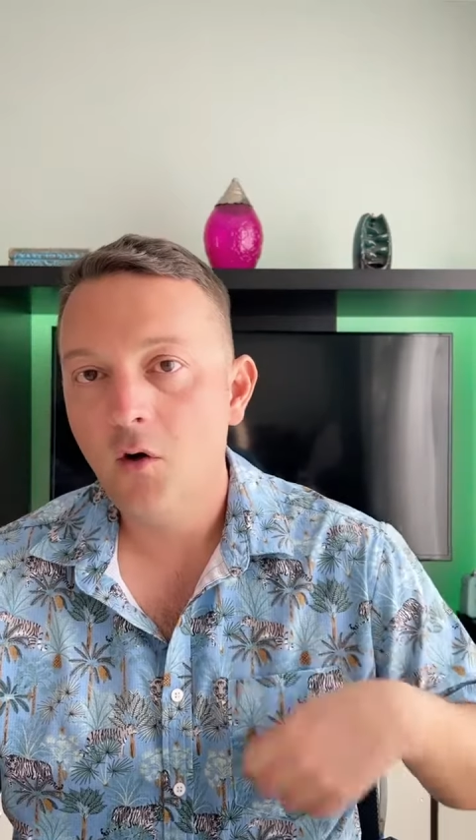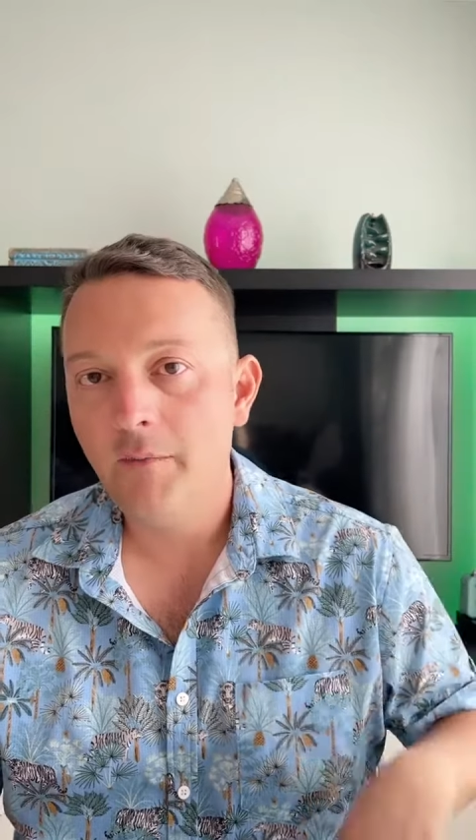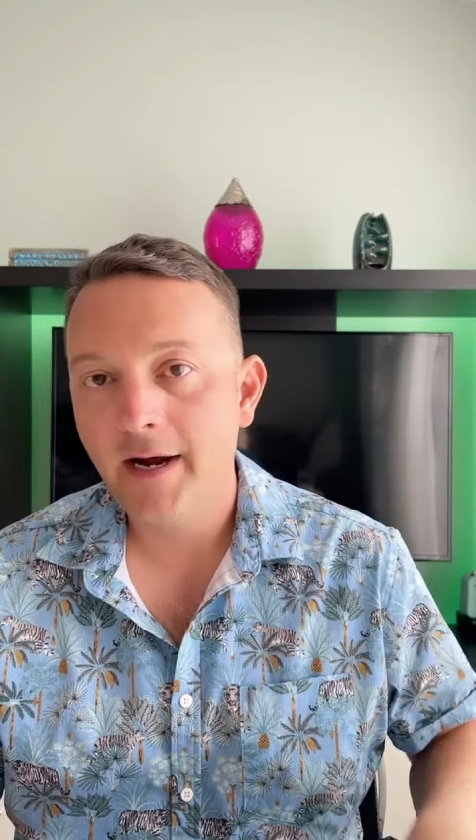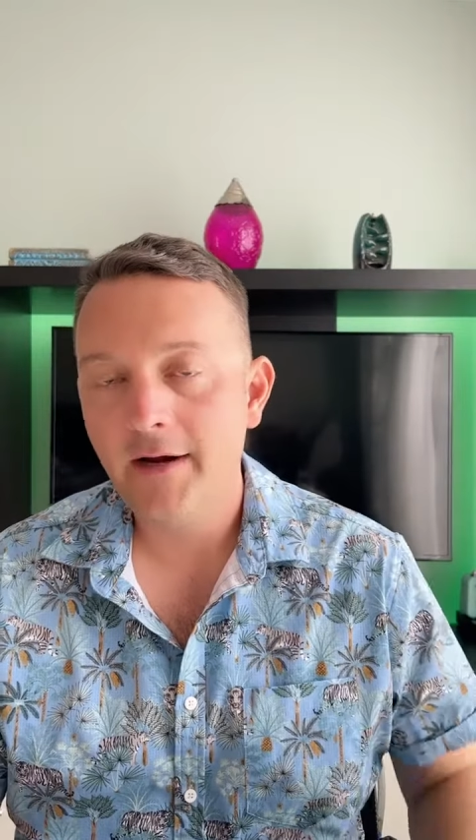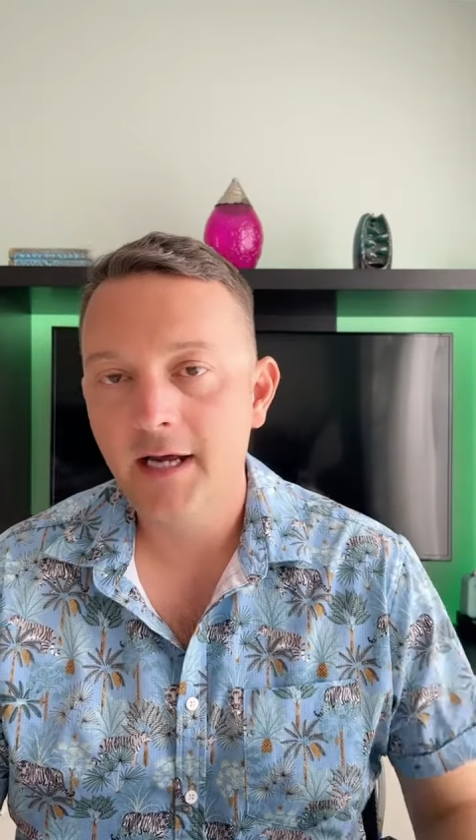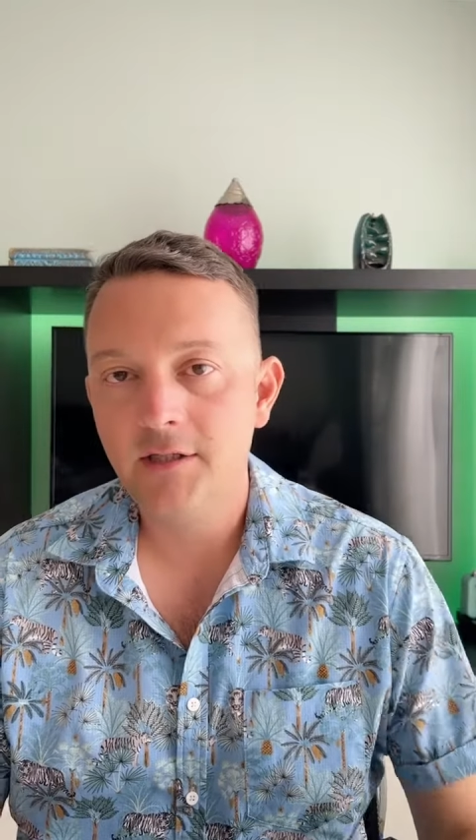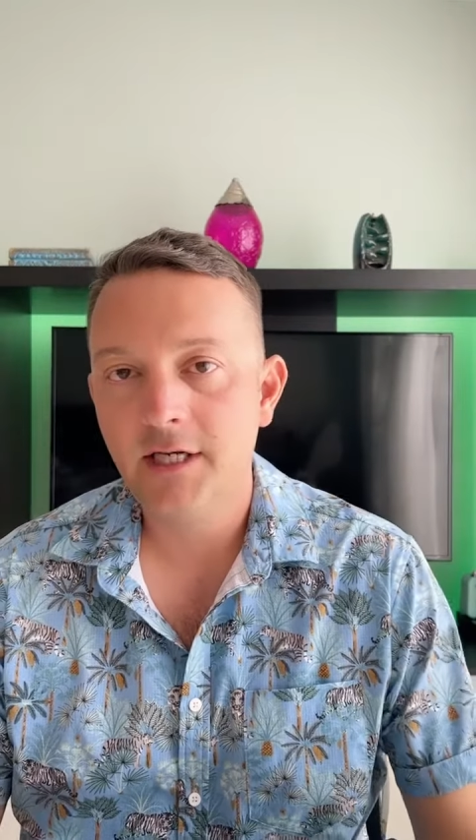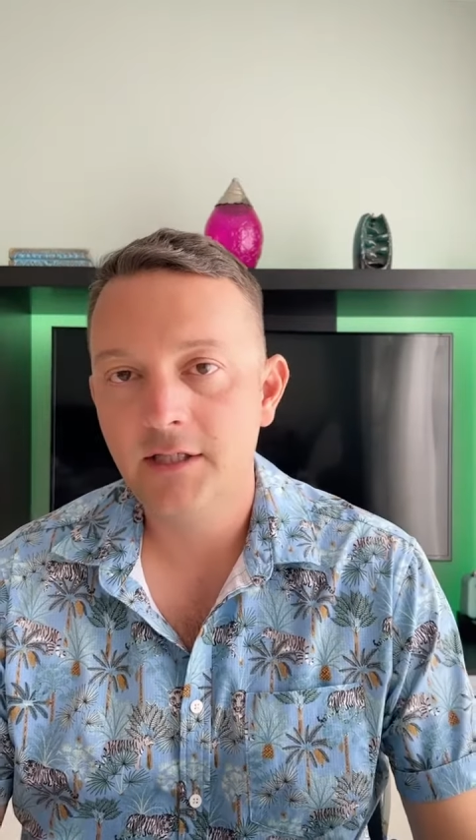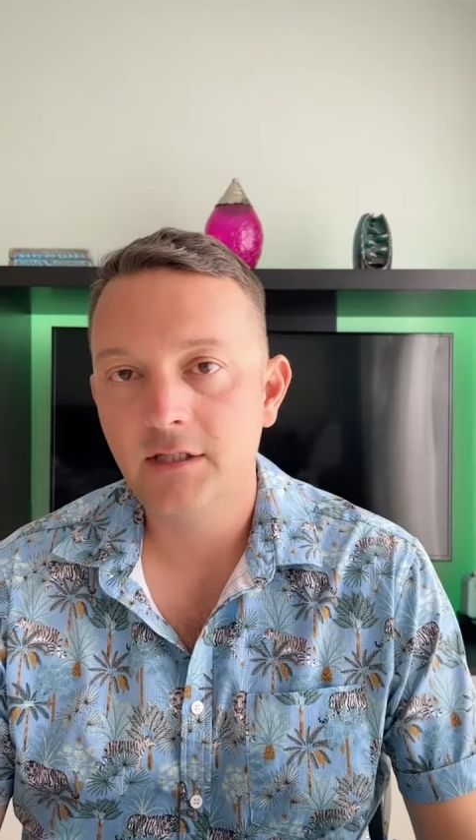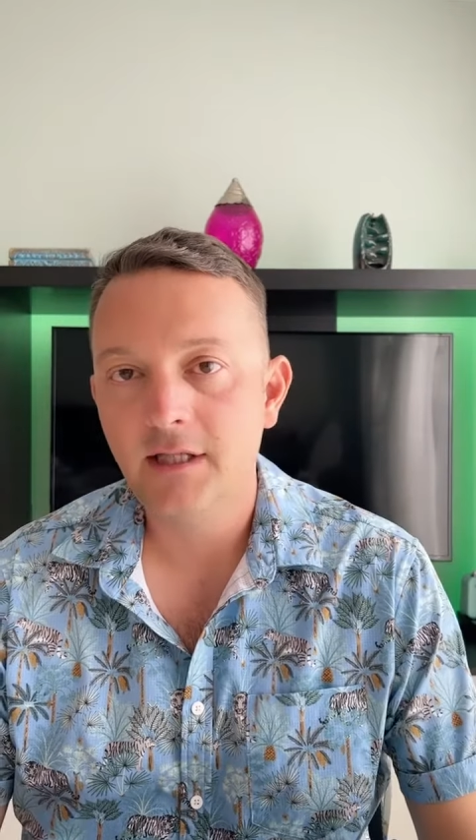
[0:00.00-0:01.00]
homebuyer
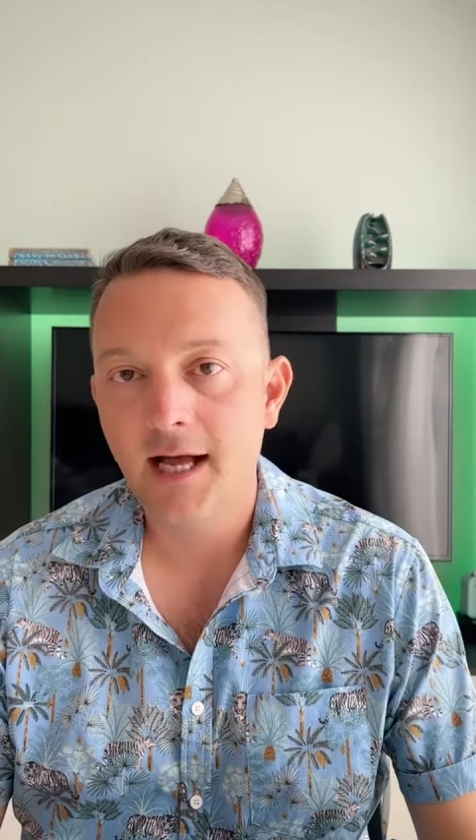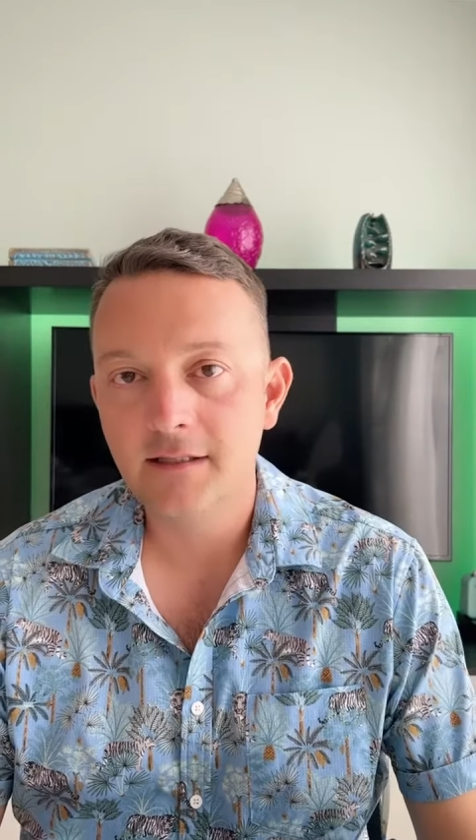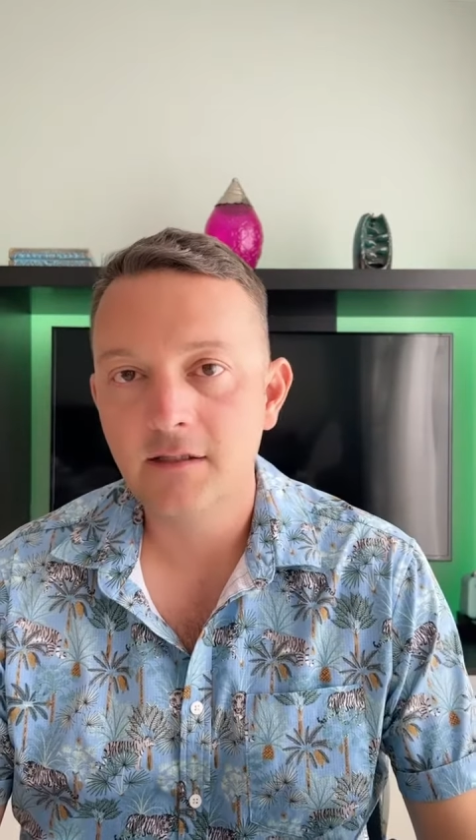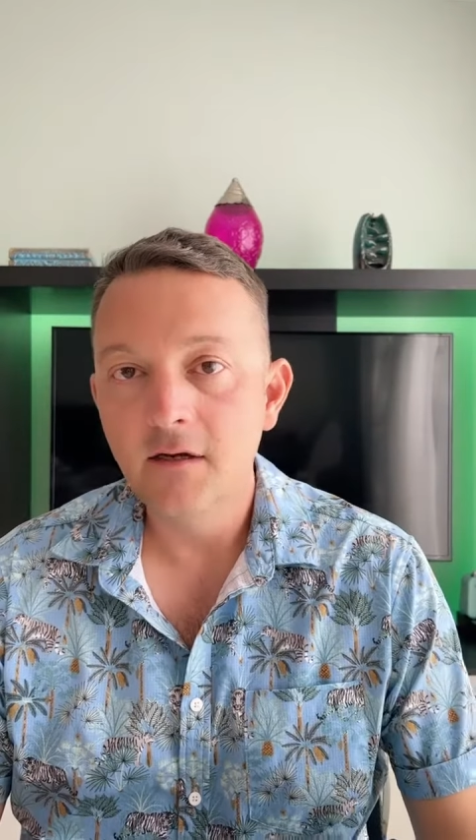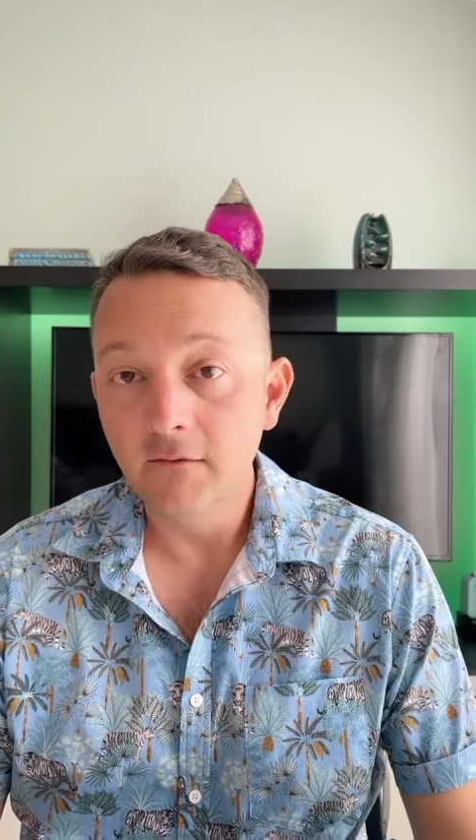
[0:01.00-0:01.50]
education class.